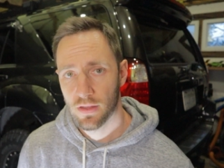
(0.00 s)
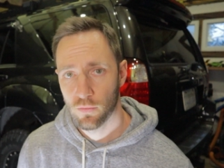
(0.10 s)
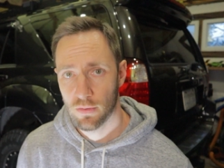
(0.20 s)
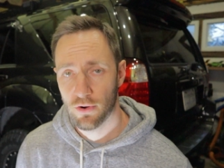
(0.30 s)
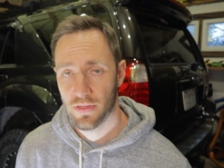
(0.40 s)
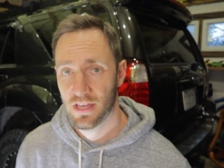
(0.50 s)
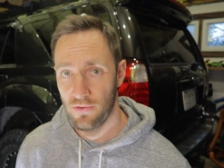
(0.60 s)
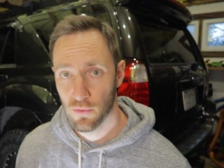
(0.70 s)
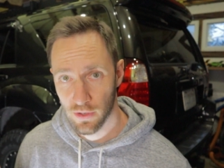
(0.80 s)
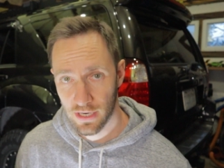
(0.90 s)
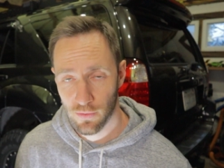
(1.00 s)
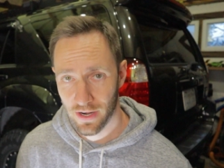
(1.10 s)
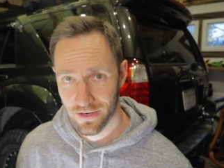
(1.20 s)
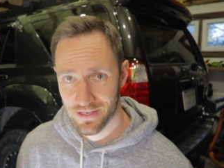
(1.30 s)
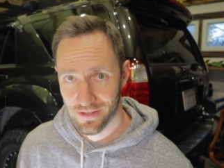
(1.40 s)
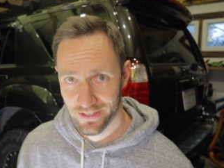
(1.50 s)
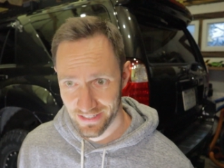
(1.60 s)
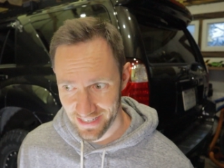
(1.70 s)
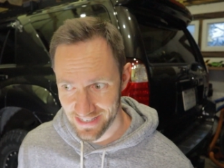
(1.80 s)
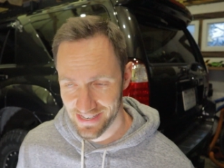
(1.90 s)
One more thing, if you really want yours to look
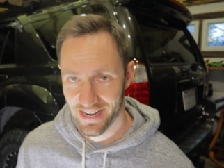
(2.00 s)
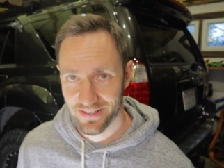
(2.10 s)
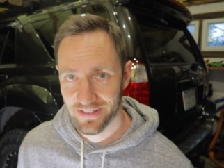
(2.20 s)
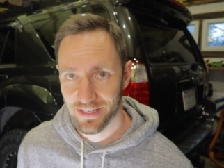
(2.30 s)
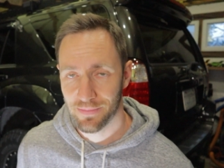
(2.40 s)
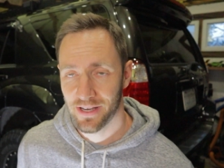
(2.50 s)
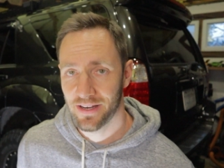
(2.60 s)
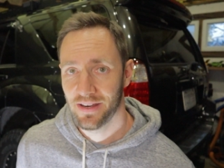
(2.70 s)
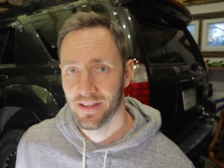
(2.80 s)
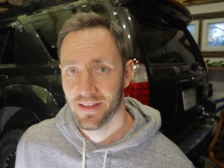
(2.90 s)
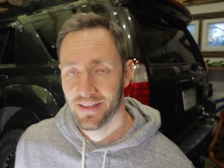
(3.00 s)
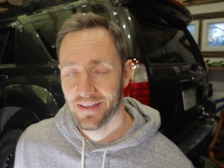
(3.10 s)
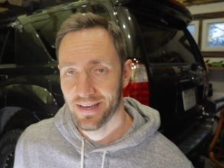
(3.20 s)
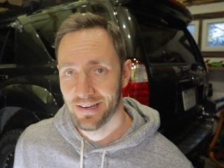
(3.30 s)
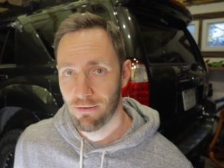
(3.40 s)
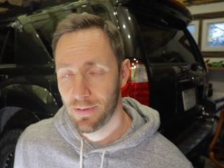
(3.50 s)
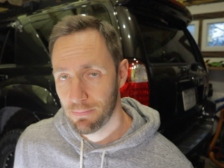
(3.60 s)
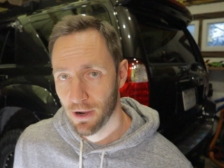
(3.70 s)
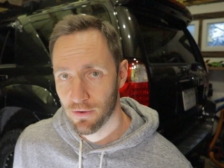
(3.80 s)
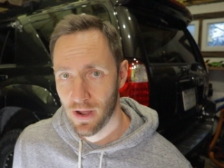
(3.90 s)
like exactly like mine, a
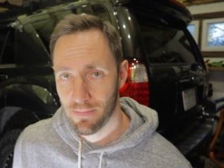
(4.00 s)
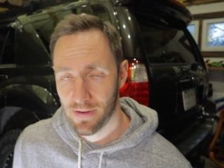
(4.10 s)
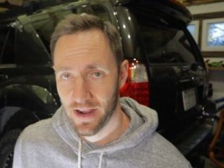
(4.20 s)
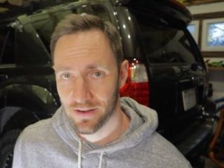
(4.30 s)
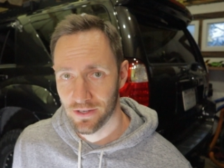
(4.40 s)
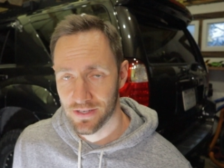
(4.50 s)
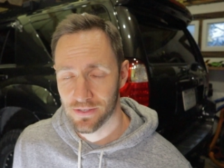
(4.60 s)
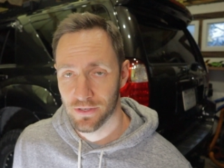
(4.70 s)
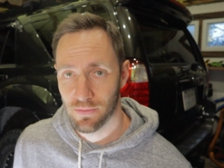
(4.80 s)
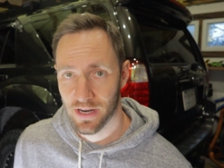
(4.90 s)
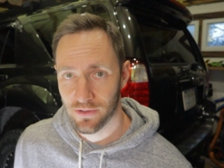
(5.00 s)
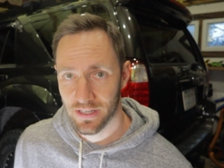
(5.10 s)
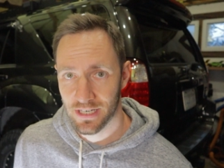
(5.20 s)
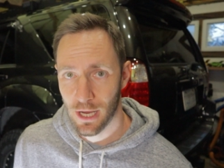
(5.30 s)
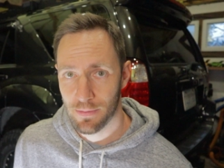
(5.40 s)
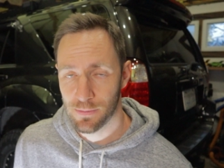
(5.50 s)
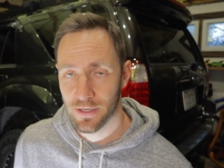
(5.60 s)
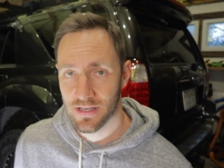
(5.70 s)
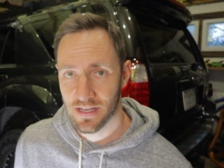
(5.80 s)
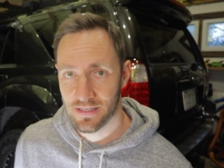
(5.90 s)
big part of why mine looks so good when I clean it up is
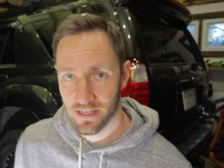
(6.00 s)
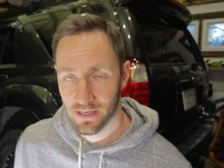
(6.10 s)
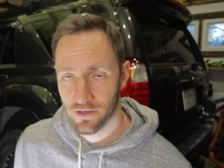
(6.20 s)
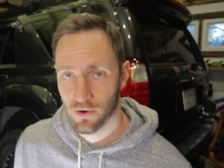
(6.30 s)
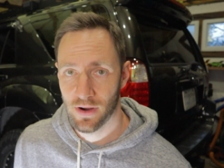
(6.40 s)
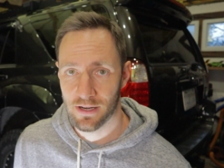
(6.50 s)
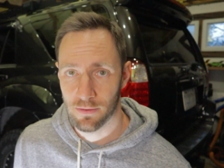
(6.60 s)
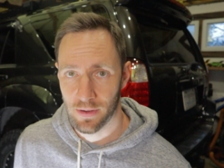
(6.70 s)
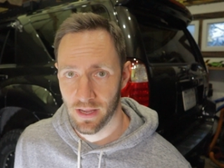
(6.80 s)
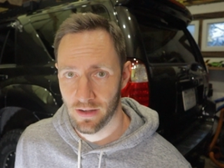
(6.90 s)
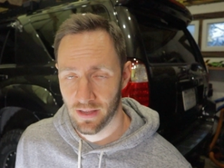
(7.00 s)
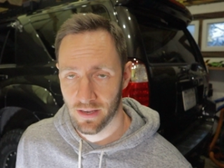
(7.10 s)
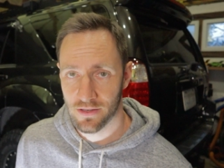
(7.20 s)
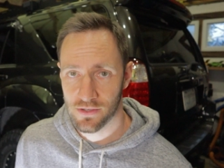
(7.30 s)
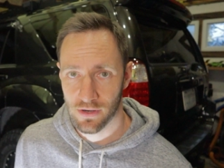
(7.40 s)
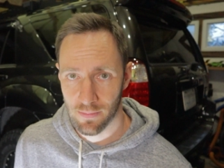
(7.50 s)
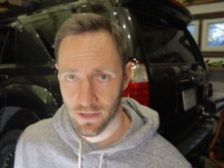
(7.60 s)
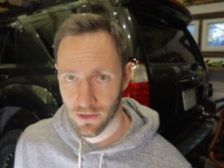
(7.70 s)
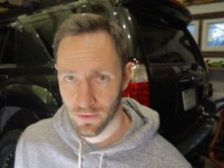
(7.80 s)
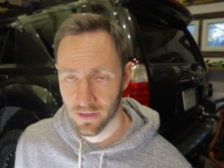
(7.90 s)
because I did correct the paint and
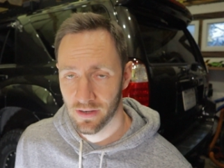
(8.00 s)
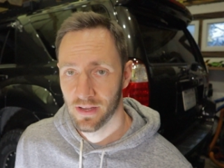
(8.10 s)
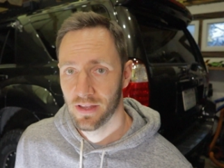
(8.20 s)
ceramic coat it.